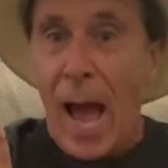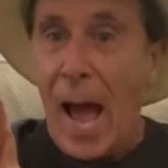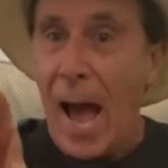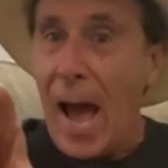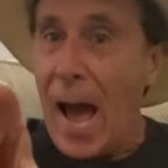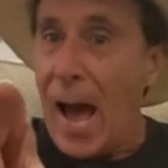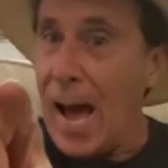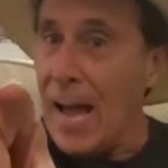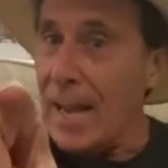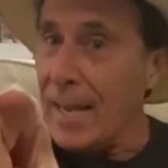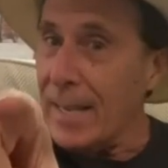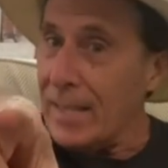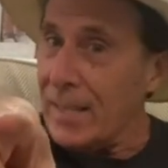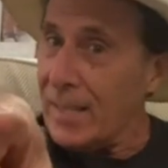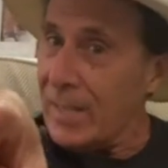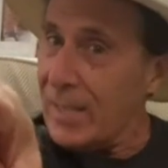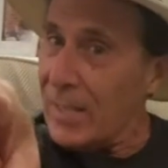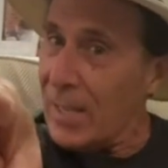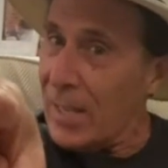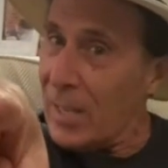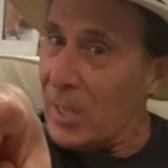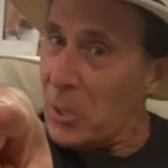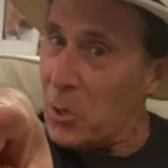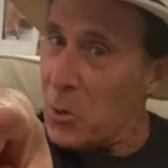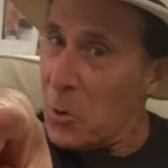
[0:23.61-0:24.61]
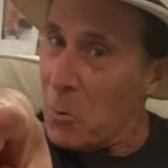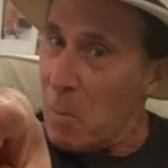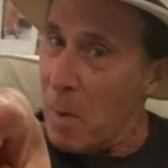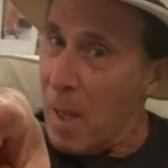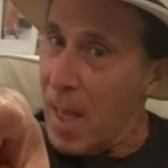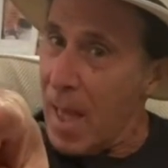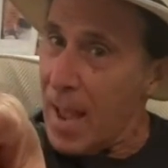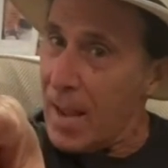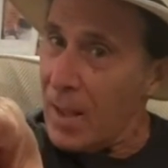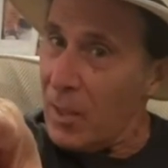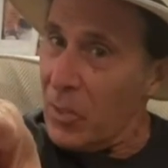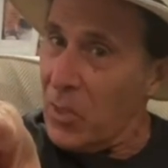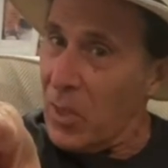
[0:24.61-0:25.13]
I see you
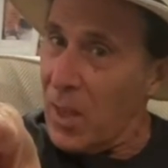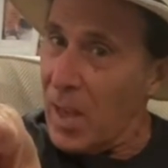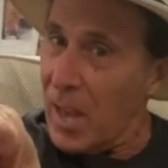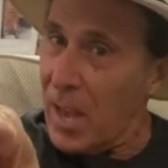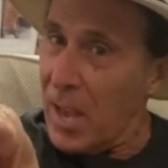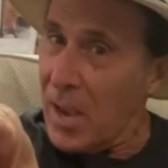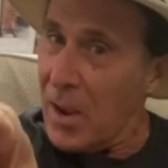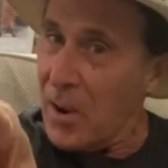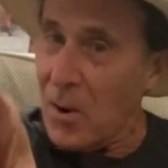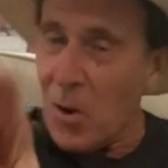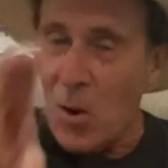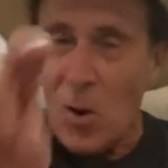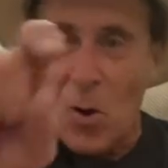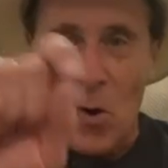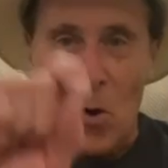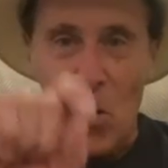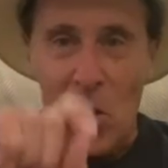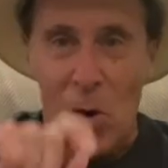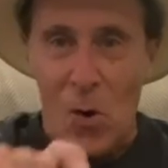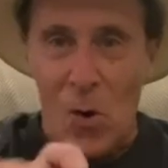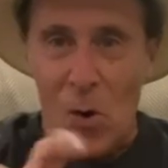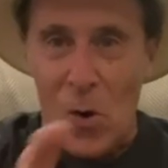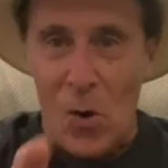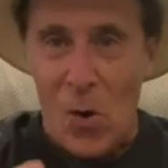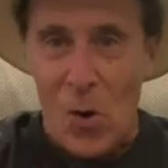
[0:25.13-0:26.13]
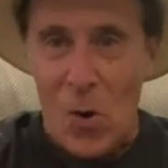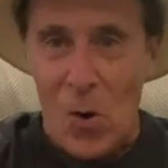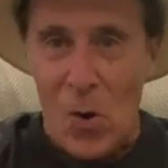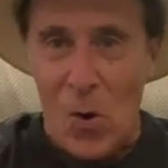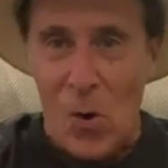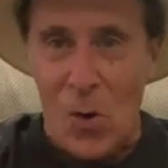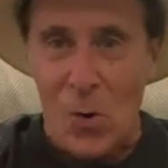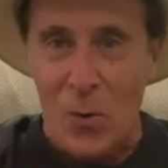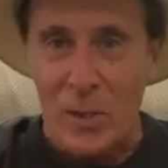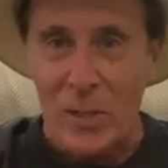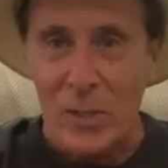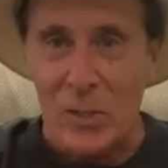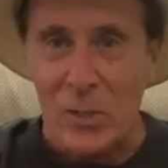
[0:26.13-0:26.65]
back there.
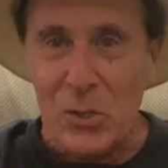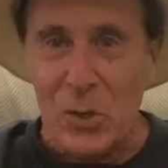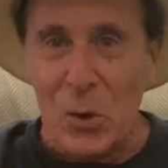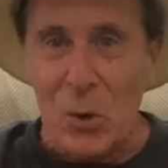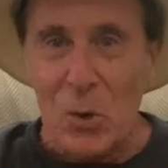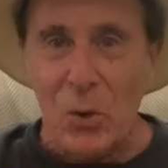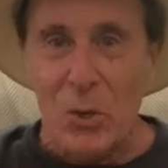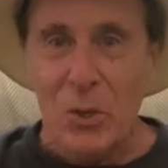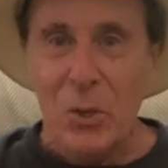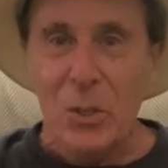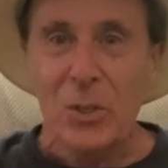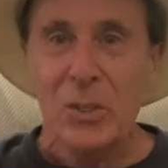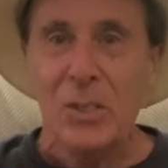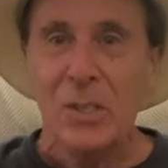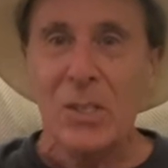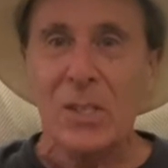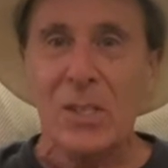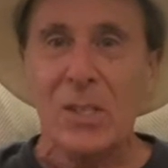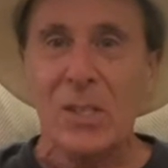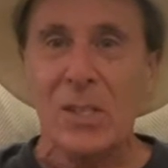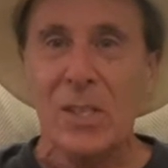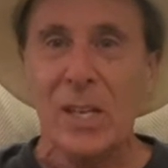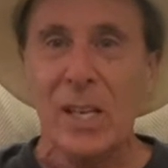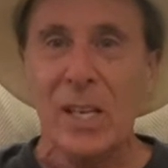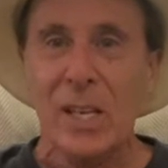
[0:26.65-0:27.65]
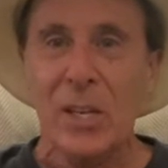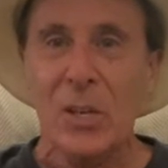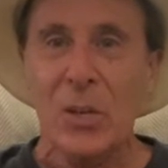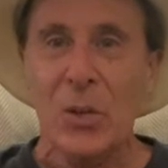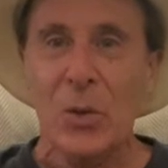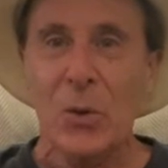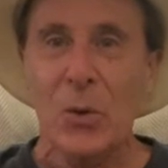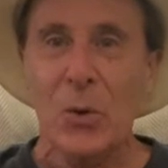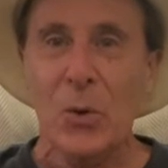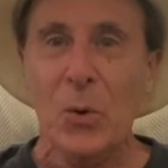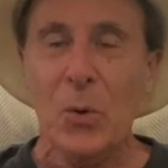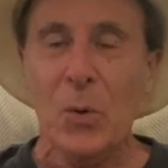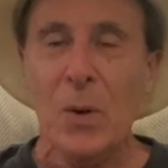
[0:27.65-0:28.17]
Oh, it's so good to see
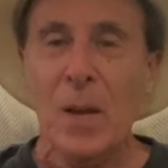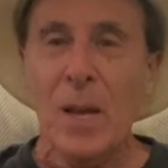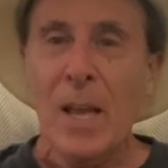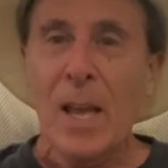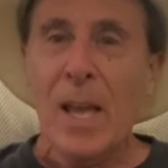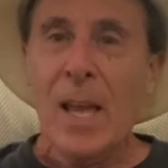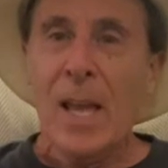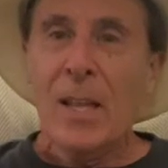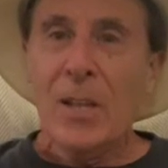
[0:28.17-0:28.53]
you.